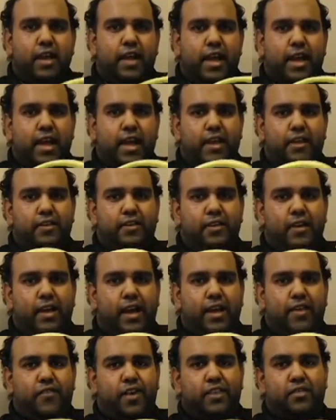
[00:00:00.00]
And
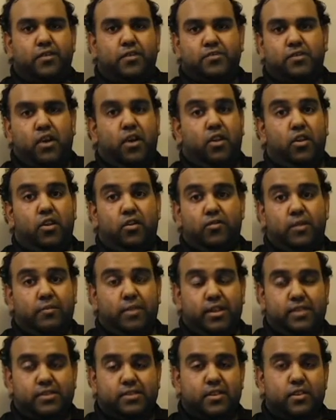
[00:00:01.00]
I find those all over the
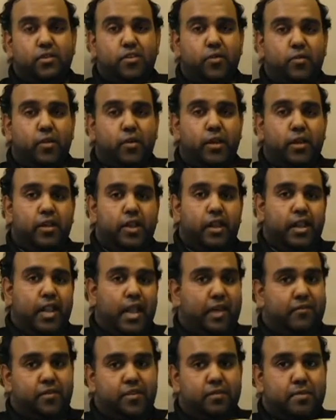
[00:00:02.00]
place at Goodwill. A lot
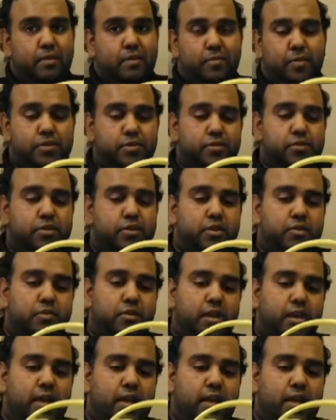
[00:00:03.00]
of other people do too.